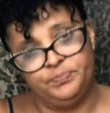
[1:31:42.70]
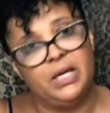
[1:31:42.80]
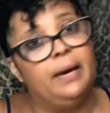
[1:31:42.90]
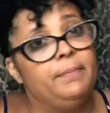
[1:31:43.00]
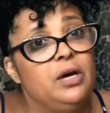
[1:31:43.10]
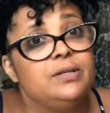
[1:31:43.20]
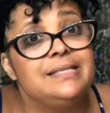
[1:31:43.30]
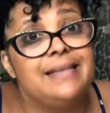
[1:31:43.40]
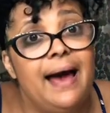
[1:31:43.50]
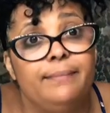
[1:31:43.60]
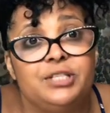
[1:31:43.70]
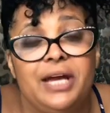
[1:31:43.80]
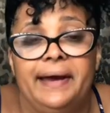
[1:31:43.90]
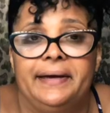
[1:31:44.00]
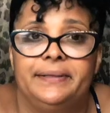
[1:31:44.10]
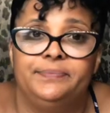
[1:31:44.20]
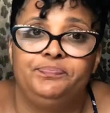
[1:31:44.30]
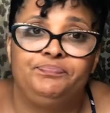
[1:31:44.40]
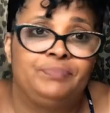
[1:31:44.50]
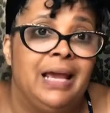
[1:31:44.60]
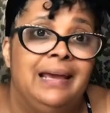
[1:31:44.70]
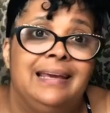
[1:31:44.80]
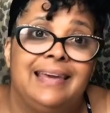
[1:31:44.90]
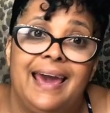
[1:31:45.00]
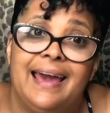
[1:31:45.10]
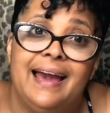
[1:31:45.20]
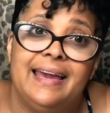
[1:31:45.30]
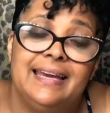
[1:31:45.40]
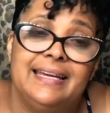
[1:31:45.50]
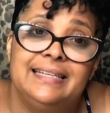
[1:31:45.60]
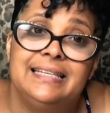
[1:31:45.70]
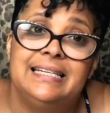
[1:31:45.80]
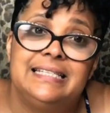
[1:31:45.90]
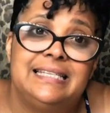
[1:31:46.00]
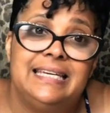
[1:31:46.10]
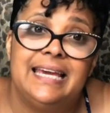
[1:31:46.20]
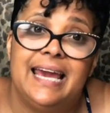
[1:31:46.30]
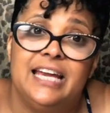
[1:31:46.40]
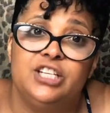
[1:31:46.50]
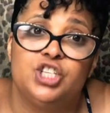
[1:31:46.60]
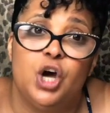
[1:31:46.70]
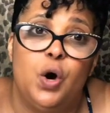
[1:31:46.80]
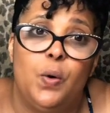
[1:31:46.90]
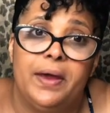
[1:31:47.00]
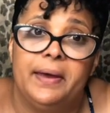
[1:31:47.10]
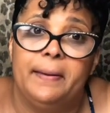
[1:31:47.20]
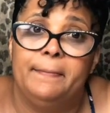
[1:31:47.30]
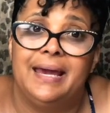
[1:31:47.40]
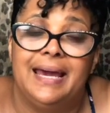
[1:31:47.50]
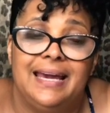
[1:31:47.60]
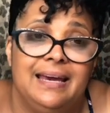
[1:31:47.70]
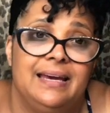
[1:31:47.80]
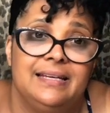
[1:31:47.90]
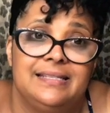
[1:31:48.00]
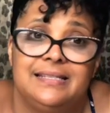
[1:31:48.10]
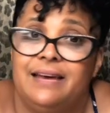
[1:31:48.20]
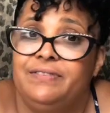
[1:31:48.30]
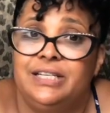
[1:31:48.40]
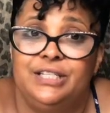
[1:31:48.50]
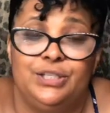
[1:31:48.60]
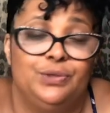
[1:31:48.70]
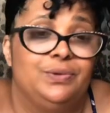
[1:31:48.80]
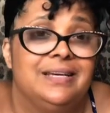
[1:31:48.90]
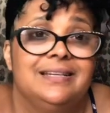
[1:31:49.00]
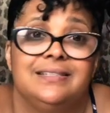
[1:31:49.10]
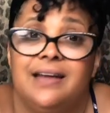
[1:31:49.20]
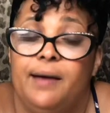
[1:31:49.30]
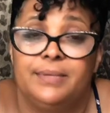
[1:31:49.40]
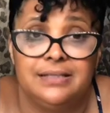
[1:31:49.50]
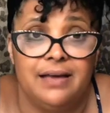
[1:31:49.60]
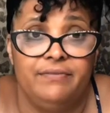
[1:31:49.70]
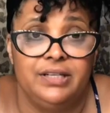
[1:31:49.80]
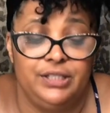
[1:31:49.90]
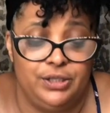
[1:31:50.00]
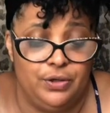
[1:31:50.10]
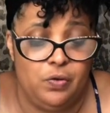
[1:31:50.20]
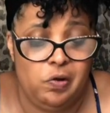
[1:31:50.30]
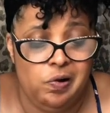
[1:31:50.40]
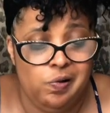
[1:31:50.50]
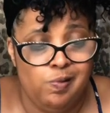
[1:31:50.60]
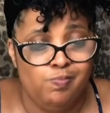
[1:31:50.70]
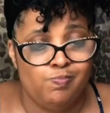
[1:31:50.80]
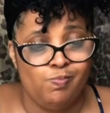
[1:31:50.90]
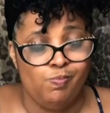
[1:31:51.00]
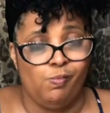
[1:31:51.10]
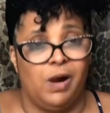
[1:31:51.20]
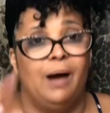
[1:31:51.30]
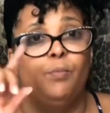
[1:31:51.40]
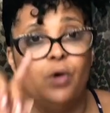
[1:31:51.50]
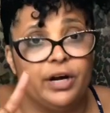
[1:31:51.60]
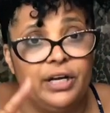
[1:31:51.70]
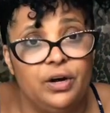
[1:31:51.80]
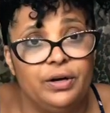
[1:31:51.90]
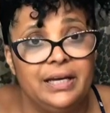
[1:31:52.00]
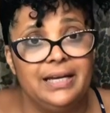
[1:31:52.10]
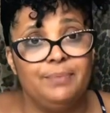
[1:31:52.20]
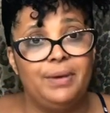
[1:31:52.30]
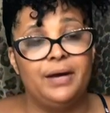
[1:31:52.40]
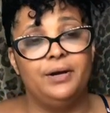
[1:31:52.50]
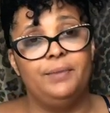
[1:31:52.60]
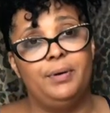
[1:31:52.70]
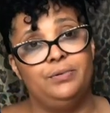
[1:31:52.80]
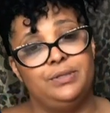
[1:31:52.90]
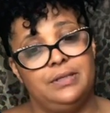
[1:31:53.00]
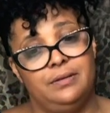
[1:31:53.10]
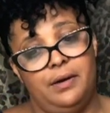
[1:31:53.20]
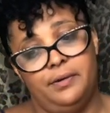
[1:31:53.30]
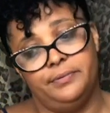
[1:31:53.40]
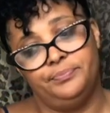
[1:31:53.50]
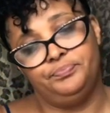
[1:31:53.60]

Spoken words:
Hit me on Snapchat. KINTHOMAS72. Ken Thomas 72. I'm working on getting better at posting there.